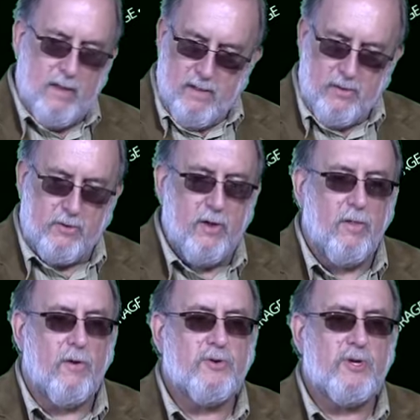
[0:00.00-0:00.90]
The good
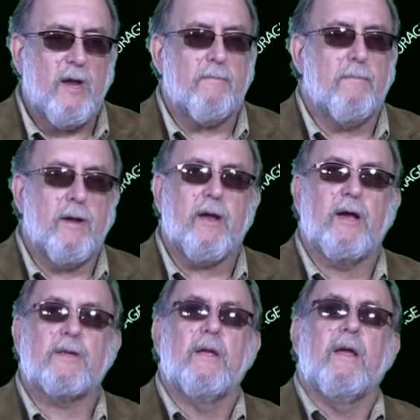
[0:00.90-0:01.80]
little sheep,
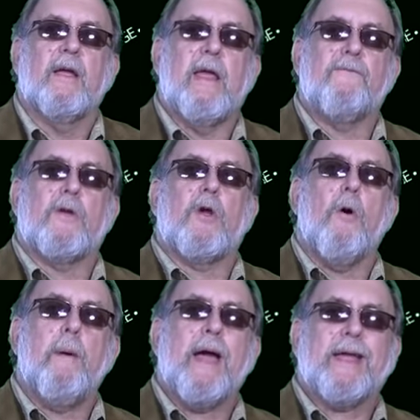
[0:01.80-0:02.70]
because if you go
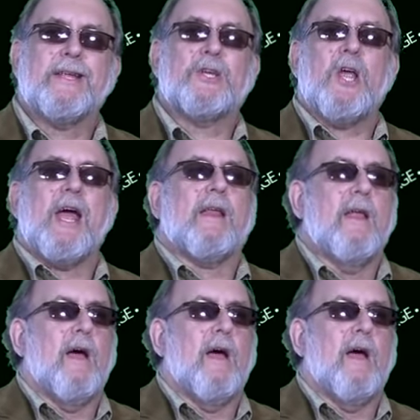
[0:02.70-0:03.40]
back and check,